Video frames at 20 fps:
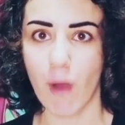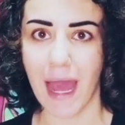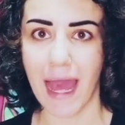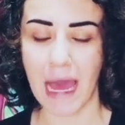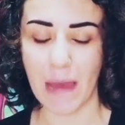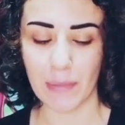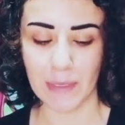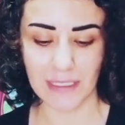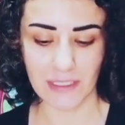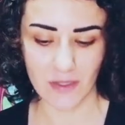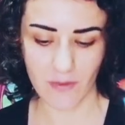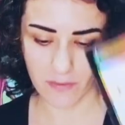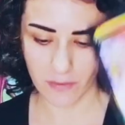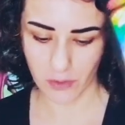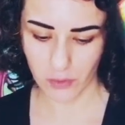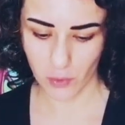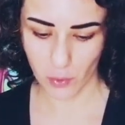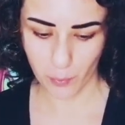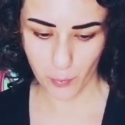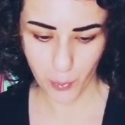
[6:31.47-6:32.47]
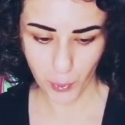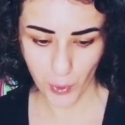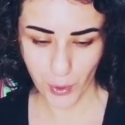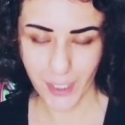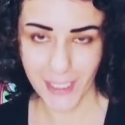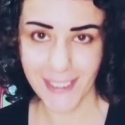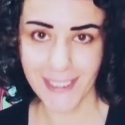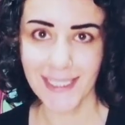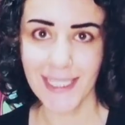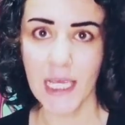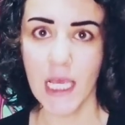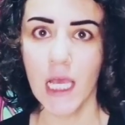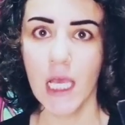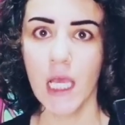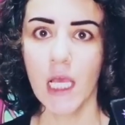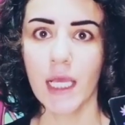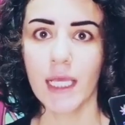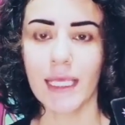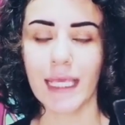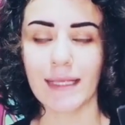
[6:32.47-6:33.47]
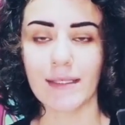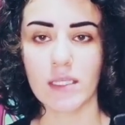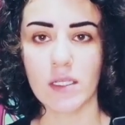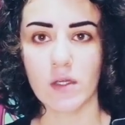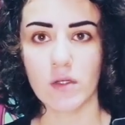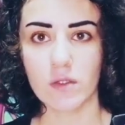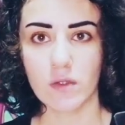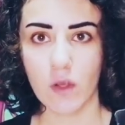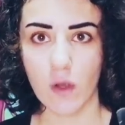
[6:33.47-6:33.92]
what happened. There is no point getting in